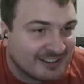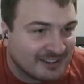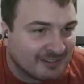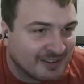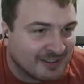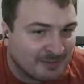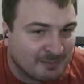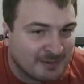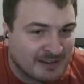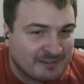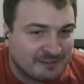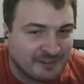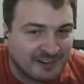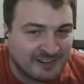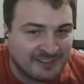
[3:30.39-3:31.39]
You want big
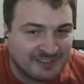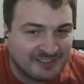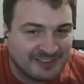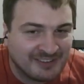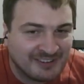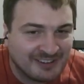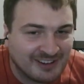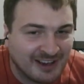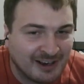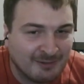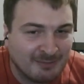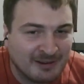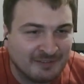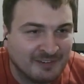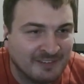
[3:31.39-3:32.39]
font? How
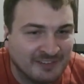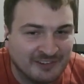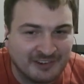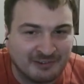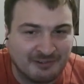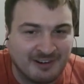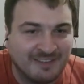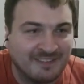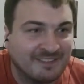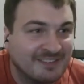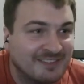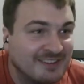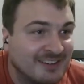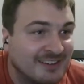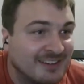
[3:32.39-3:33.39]
big font do you
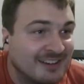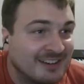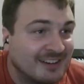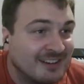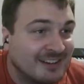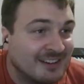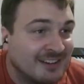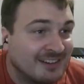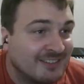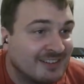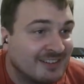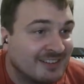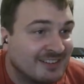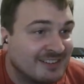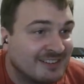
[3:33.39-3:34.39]
want?
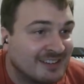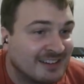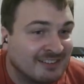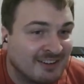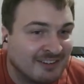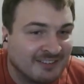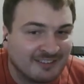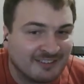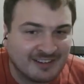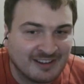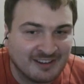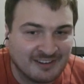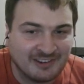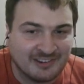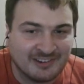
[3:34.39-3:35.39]
We will see what we
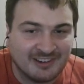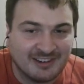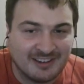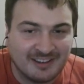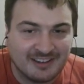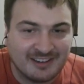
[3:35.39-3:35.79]
can do.